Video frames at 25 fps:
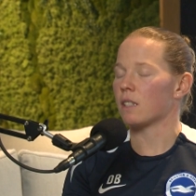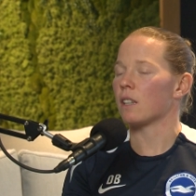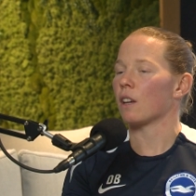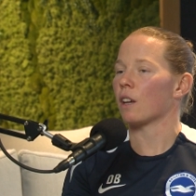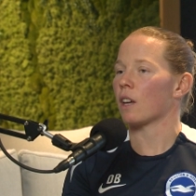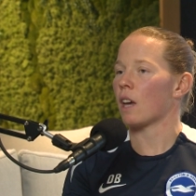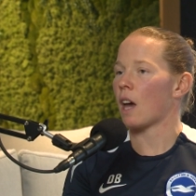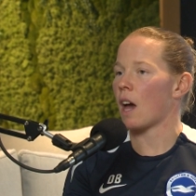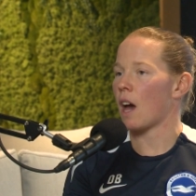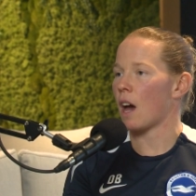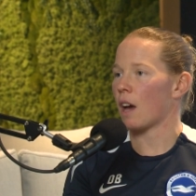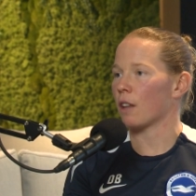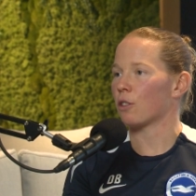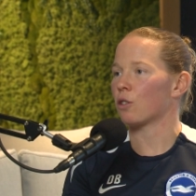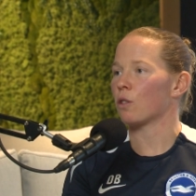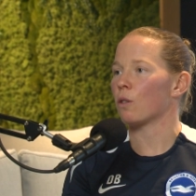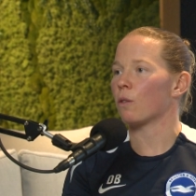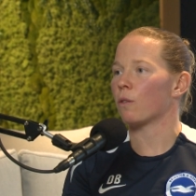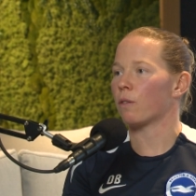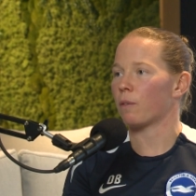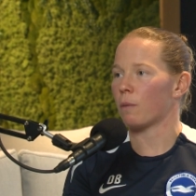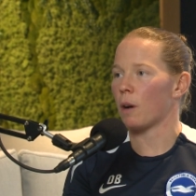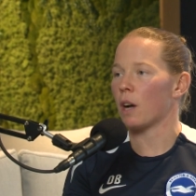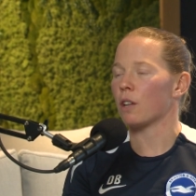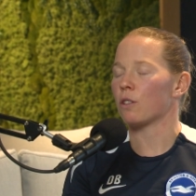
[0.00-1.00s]
it's
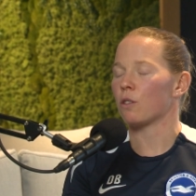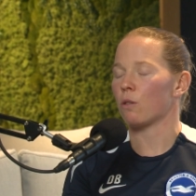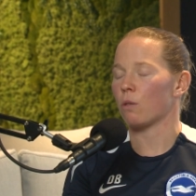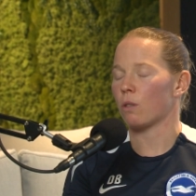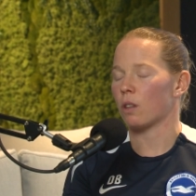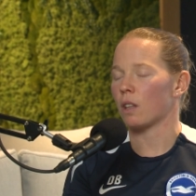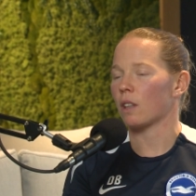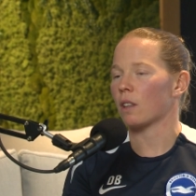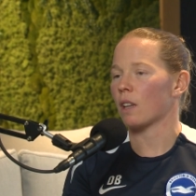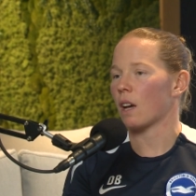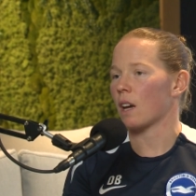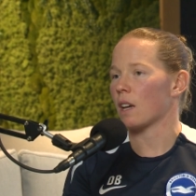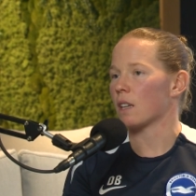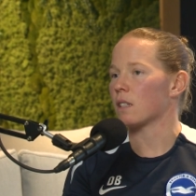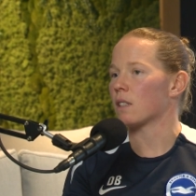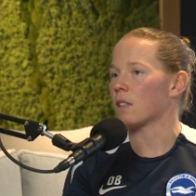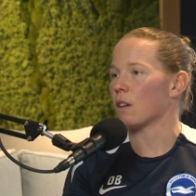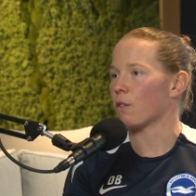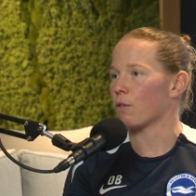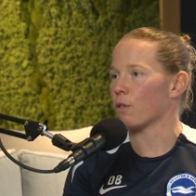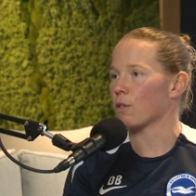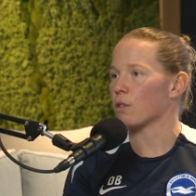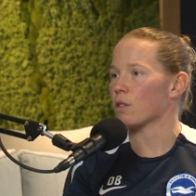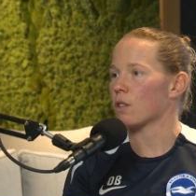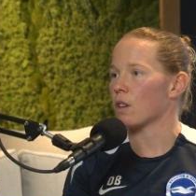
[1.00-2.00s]
I do think that is
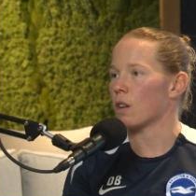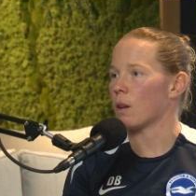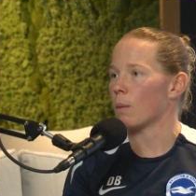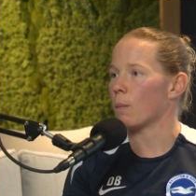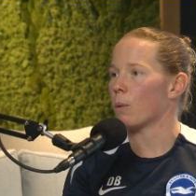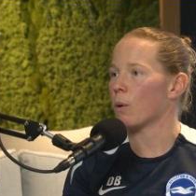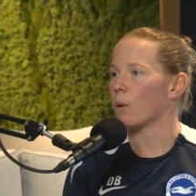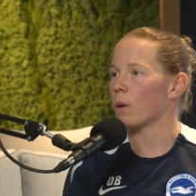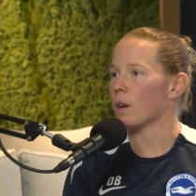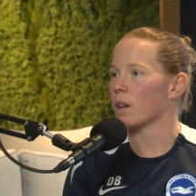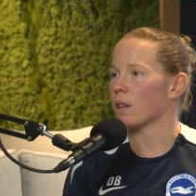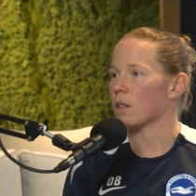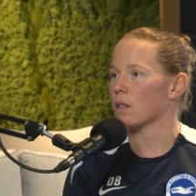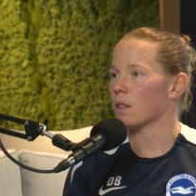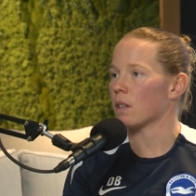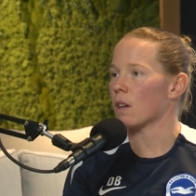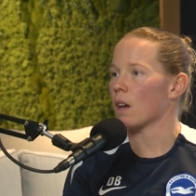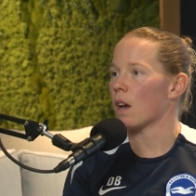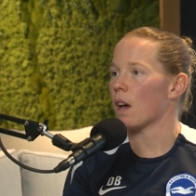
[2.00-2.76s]
different to the boys.